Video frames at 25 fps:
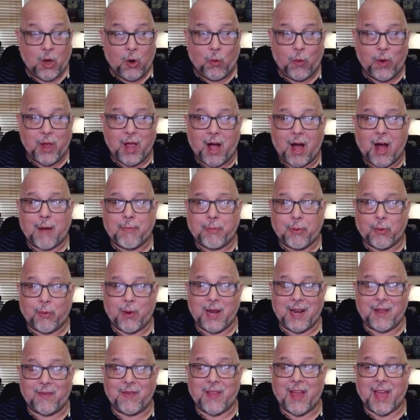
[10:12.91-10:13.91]
We
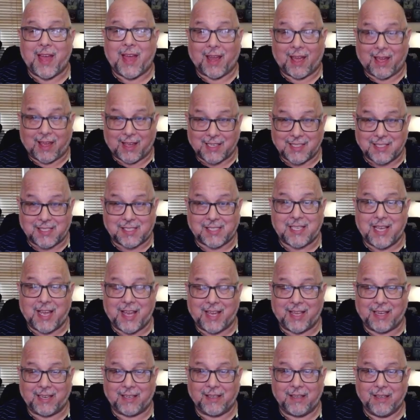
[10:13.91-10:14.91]
operate in that
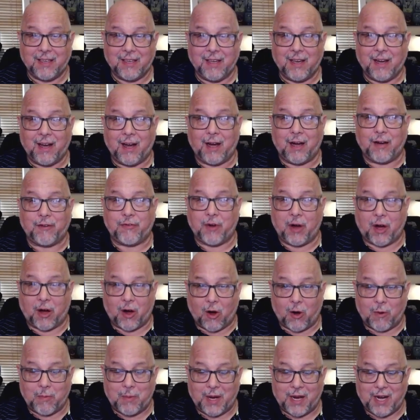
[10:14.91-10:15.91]
chesed of
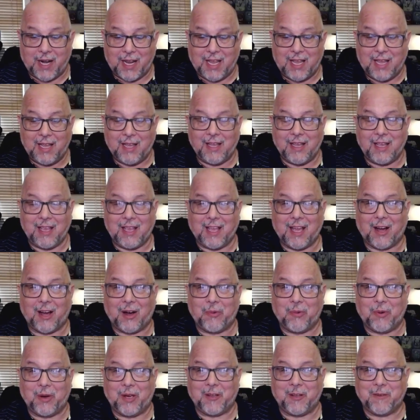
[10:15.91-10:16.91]
Almighty
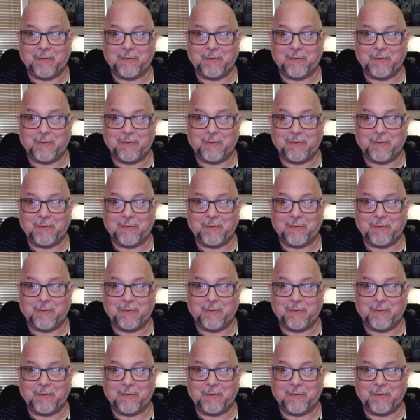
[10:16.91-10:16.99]
Yahweh.